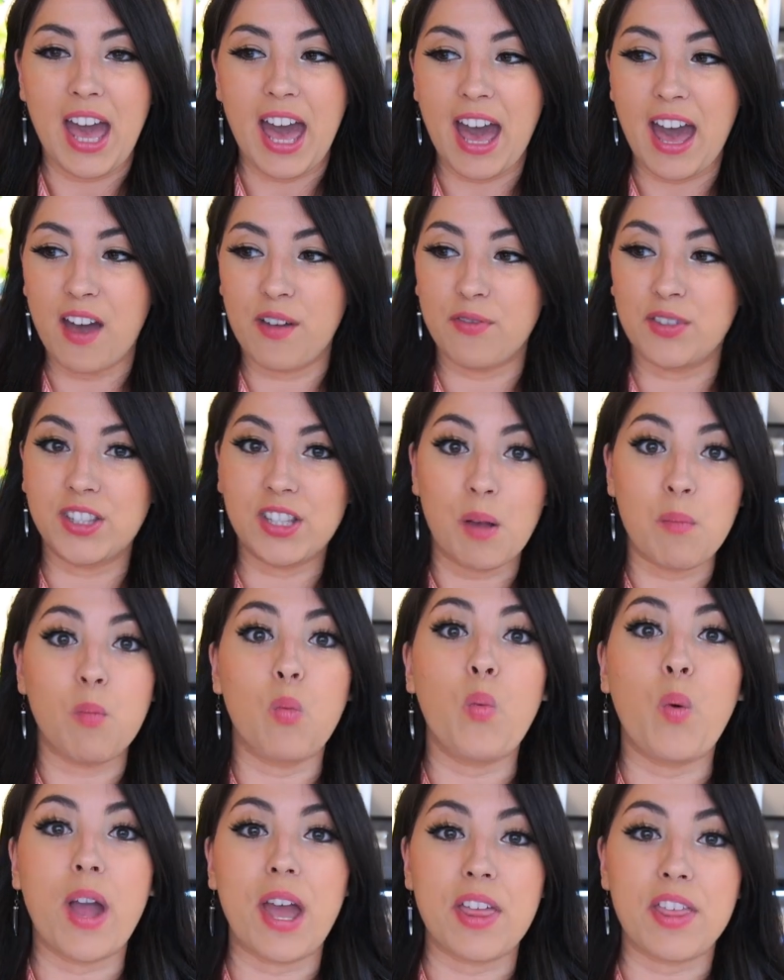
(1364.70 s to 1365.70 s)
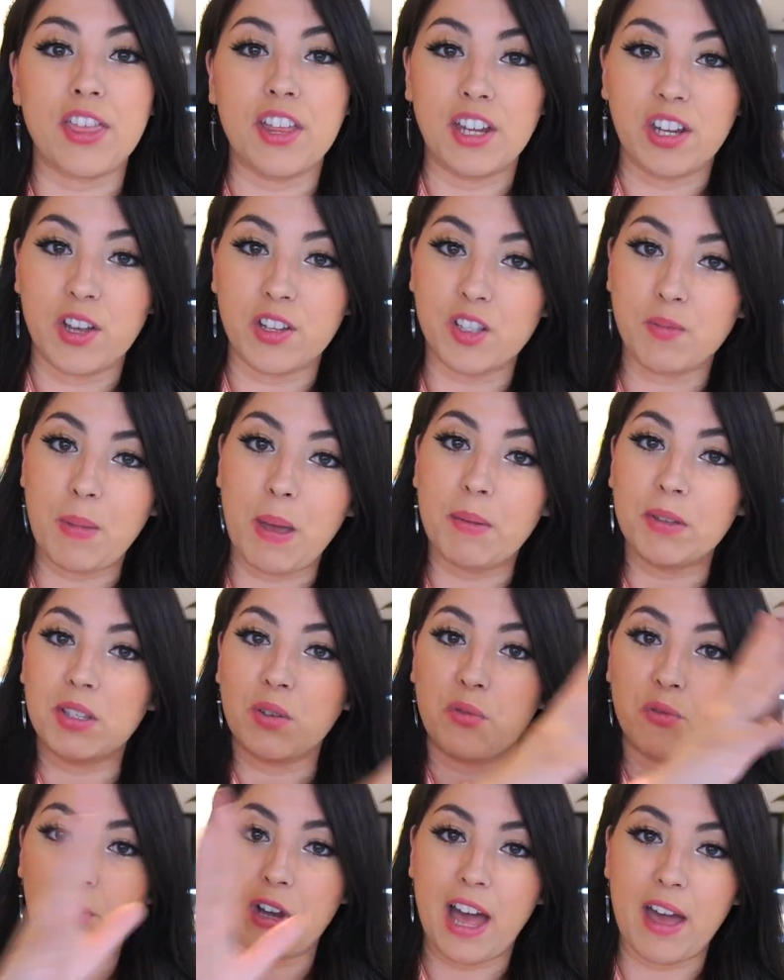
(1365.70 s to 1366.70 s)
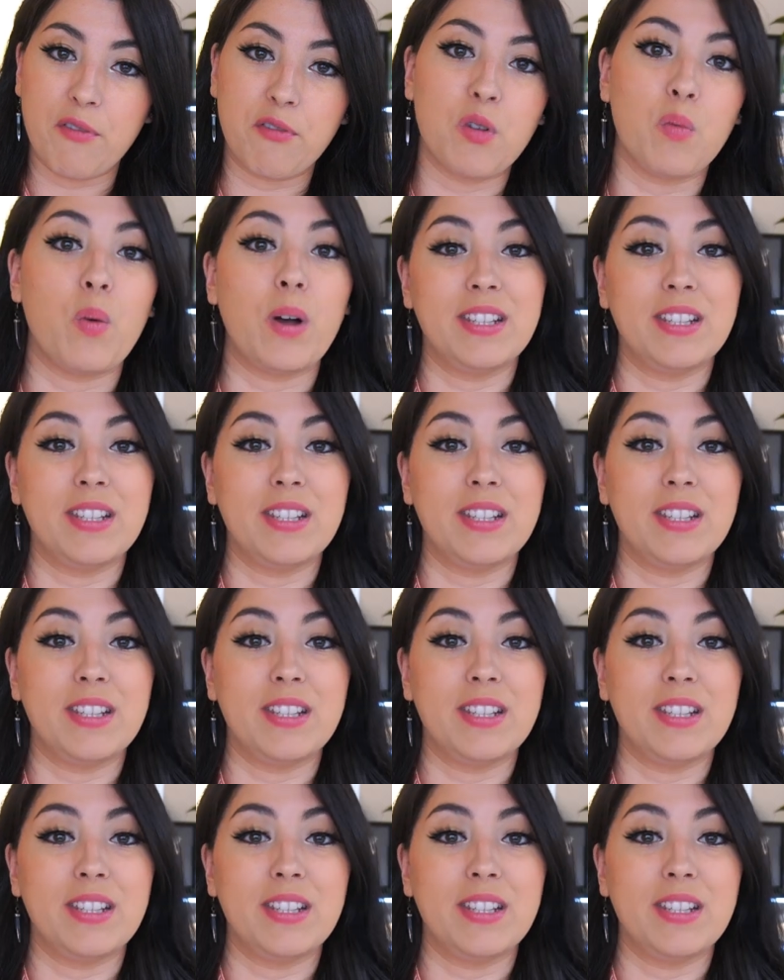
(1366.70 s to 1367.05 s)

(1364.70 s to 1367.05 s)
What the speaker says: have some width, you know, to be able to fly from